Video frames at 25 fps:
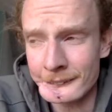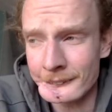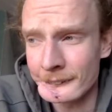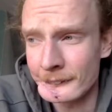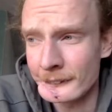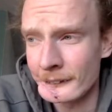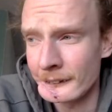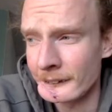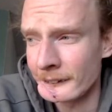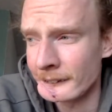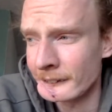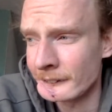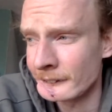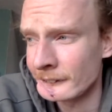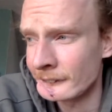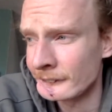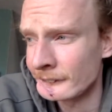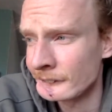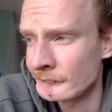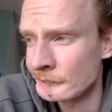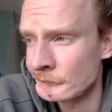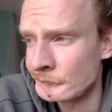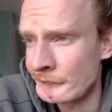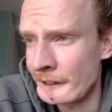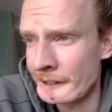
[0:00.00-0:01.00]

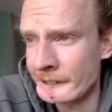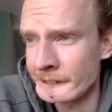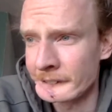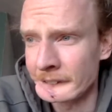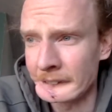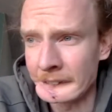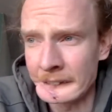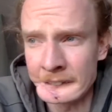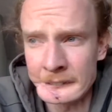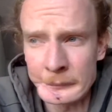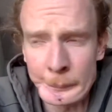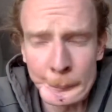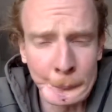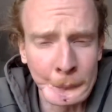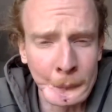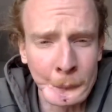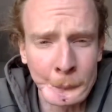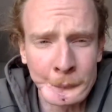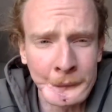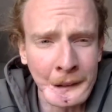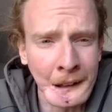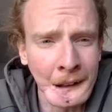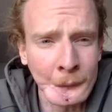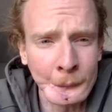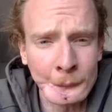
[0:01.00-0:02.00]
genderless
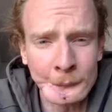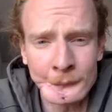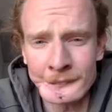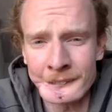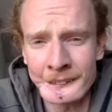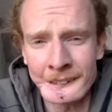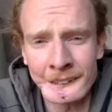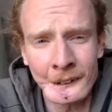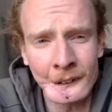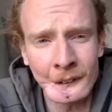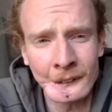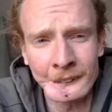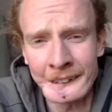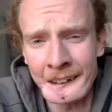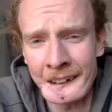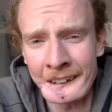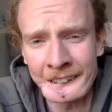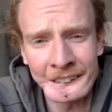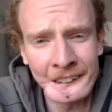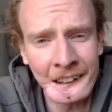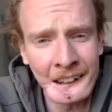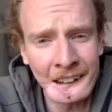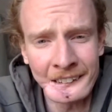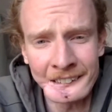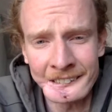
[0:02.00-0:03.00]
pronouns and all that
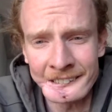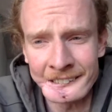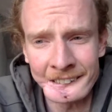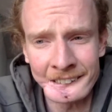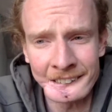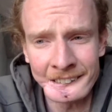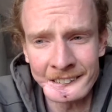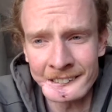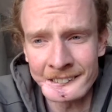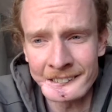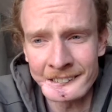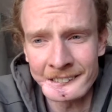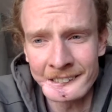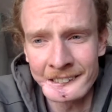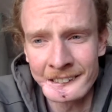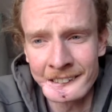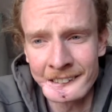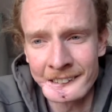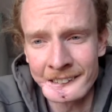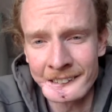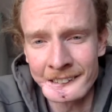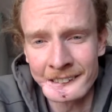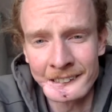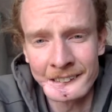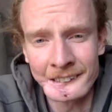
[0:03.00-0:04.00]
nonsense.
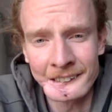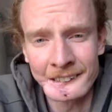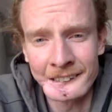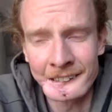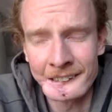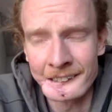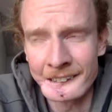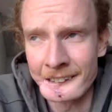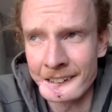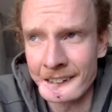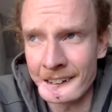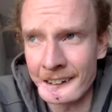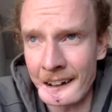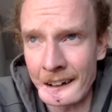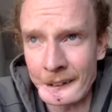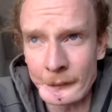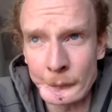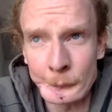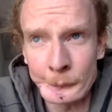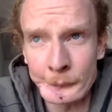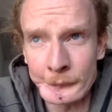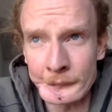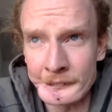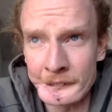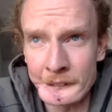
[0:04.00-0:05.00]
I
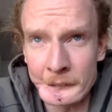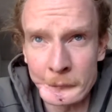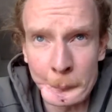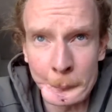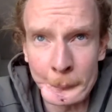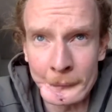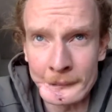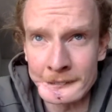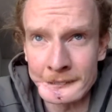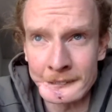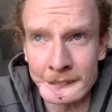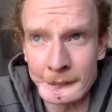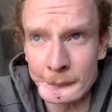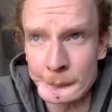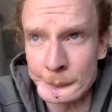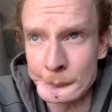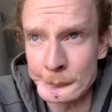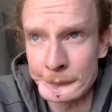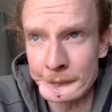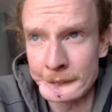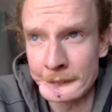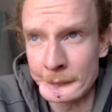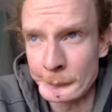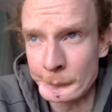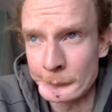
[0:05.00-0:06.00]
don't consider myself,
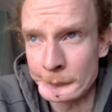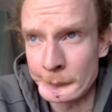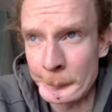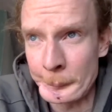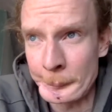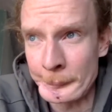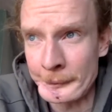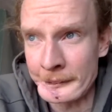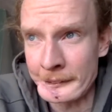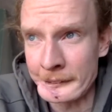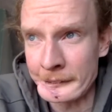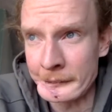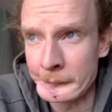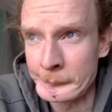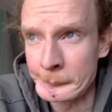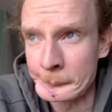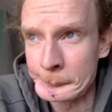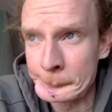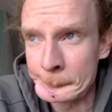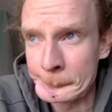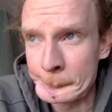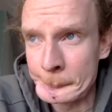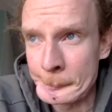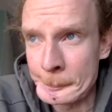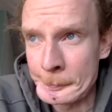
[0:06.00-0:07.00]
to be.
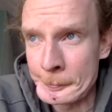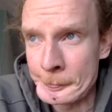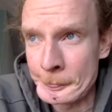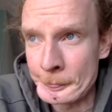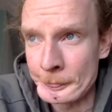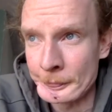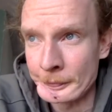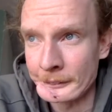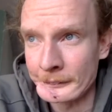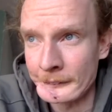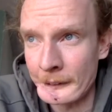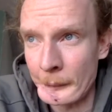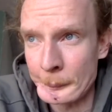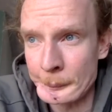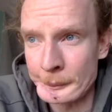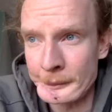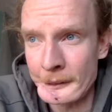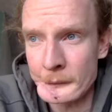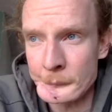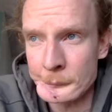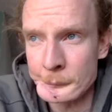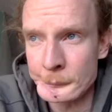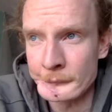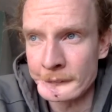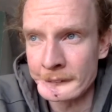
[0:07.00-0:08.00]
I'm
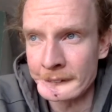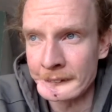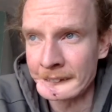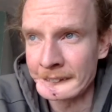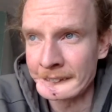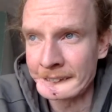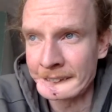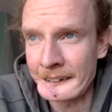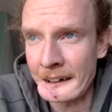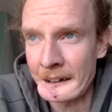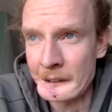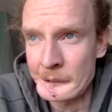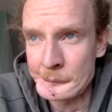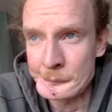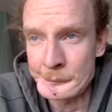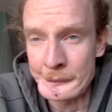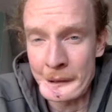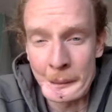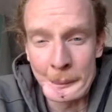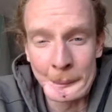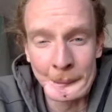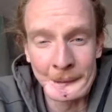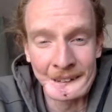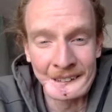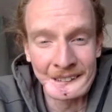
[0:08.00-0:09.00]
definitely not a
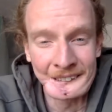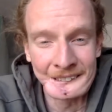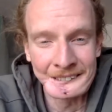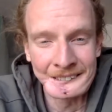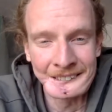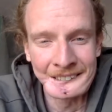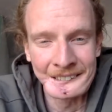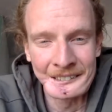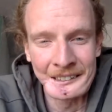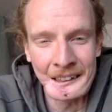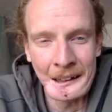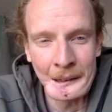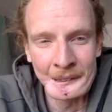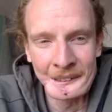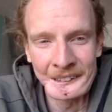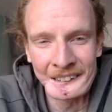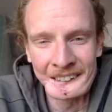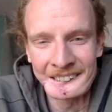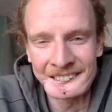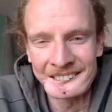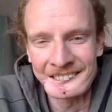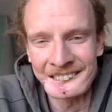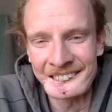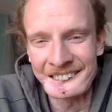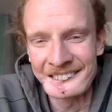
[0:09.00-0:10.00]
feminist, if that
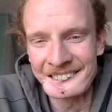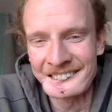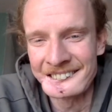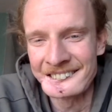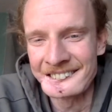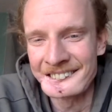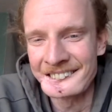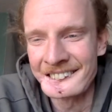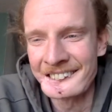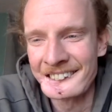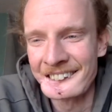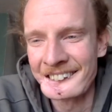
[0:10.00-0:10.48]
makes sense.